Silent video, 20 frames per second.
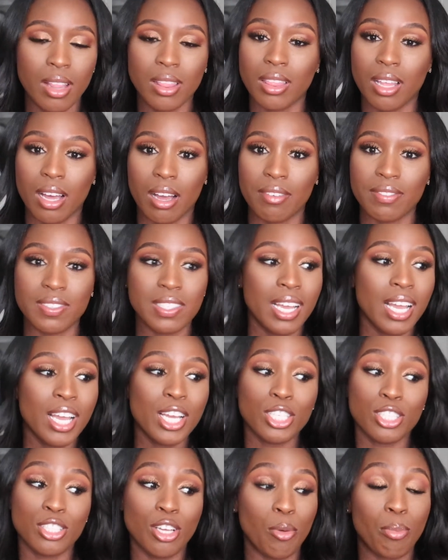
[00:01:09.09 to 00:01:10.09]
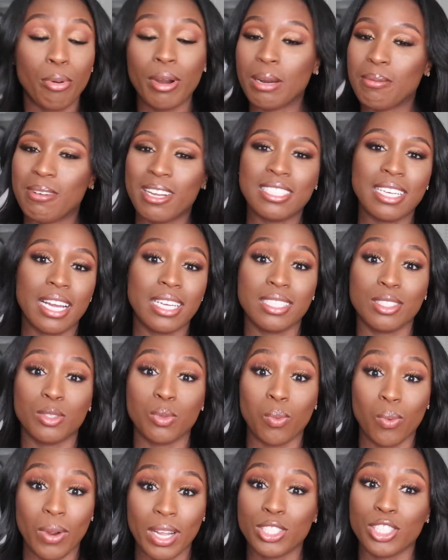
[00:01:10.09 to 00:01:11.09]
Loved. So pretty much I
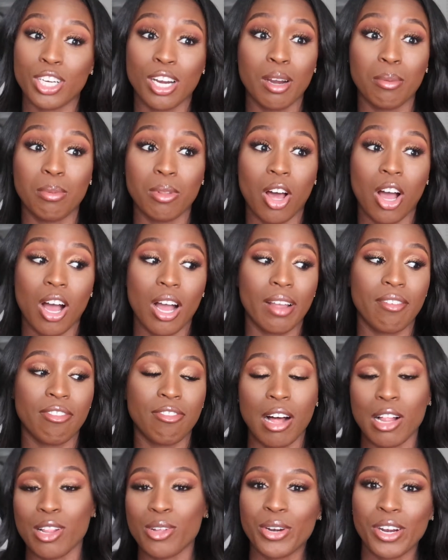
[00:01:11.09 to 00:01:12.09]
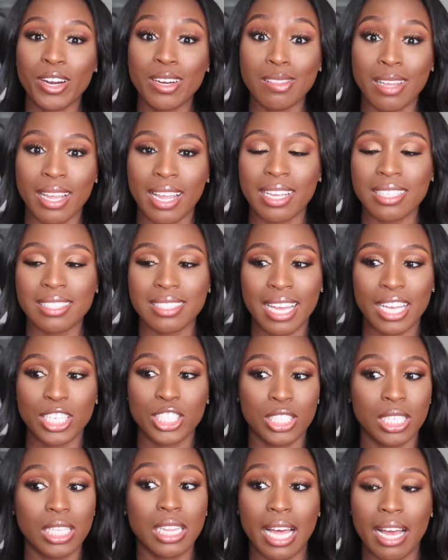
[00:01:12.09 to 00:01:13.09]
just went to her blog, followed her links that
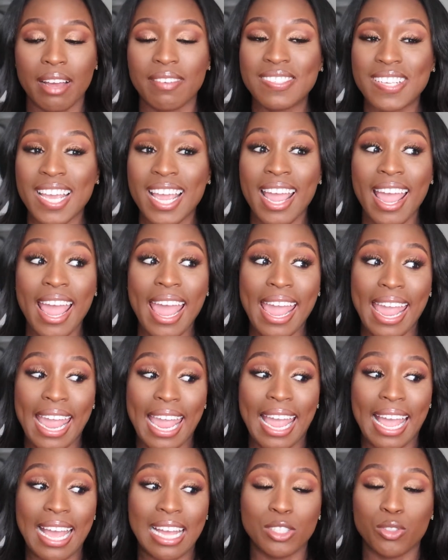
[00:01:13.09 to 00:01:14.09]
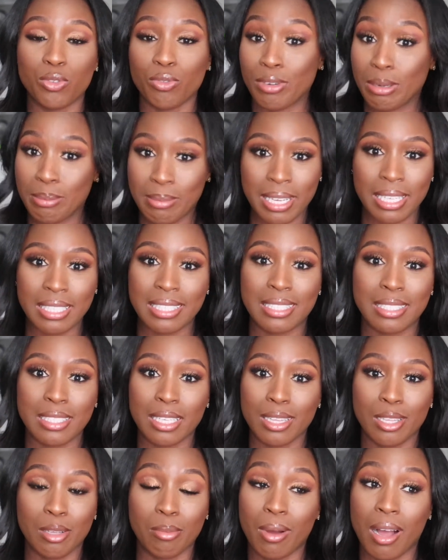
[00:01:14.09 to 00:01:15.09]
she left and remixed
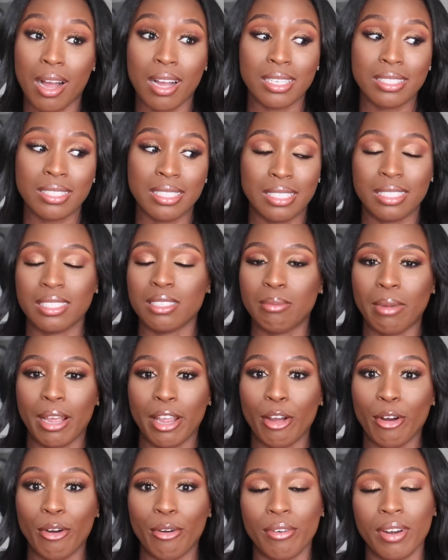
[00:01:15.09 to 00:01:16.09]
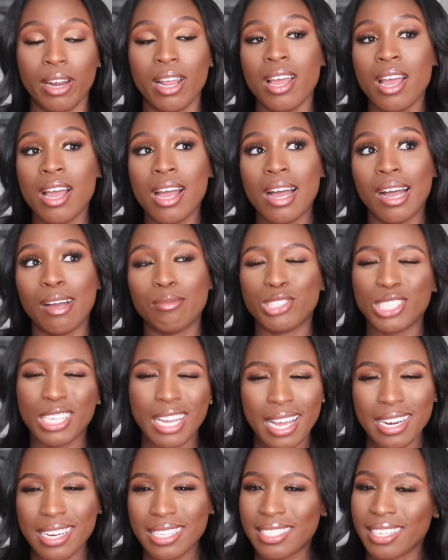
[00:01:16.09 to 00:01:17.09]
the box into my own. She
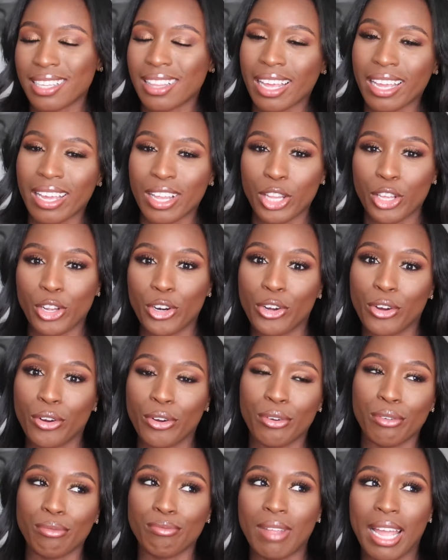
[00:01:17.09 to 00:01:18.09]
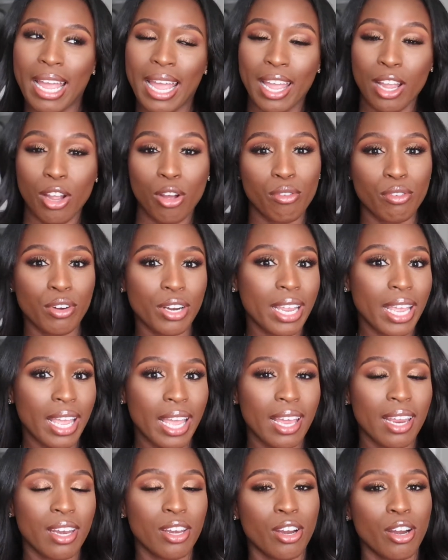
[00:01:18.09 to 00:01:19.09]
kind of did like a little hangover
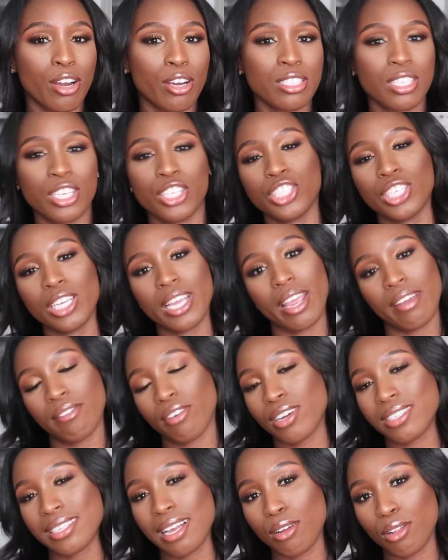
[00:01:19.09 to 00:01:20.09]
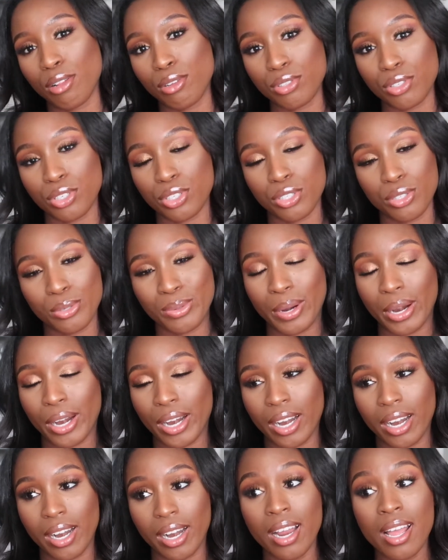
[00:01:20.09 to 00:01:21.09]
kit in hers because she gave hers out closer to
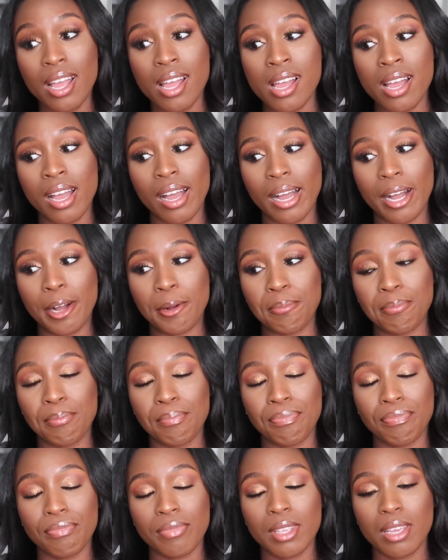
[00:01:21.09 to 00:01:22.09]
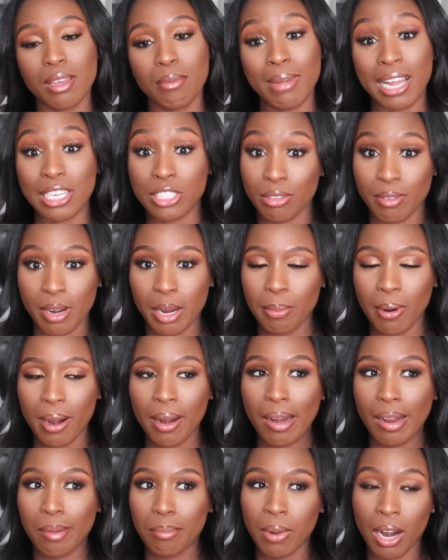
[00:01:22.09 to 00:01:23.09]
her bachelorette
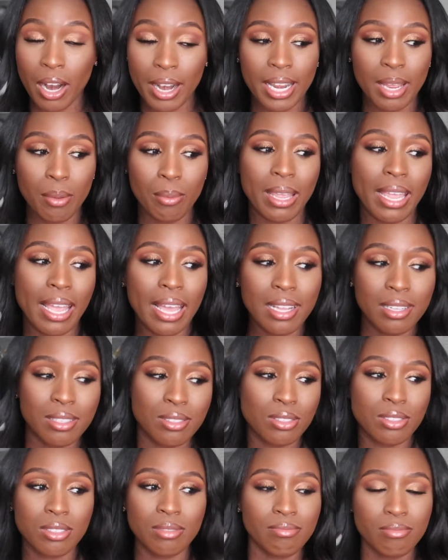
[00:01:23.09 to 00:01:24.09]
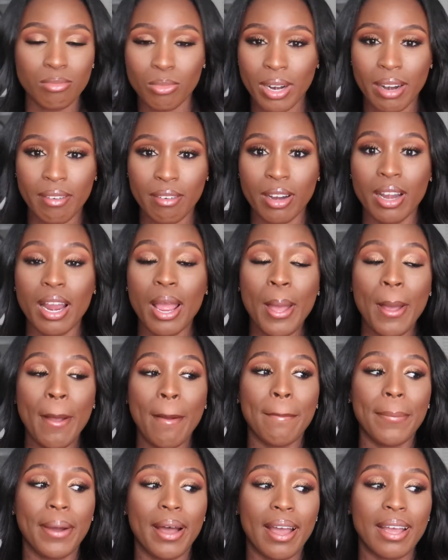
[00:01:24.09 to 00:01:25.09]
party weekend, whatever.
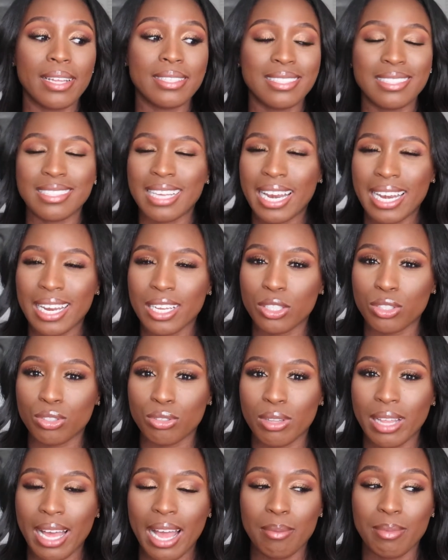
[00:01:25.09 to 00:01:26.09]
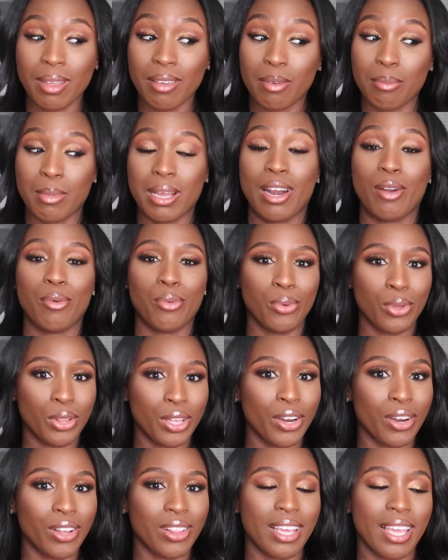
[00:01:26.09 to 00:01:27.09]
But since I didn't do that, I'm giving mine out
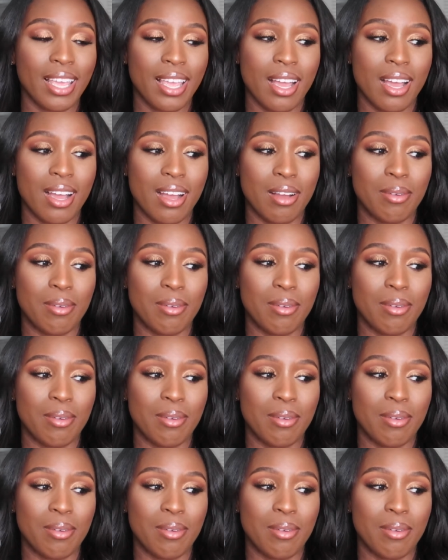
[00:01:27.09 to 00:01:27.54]
really early.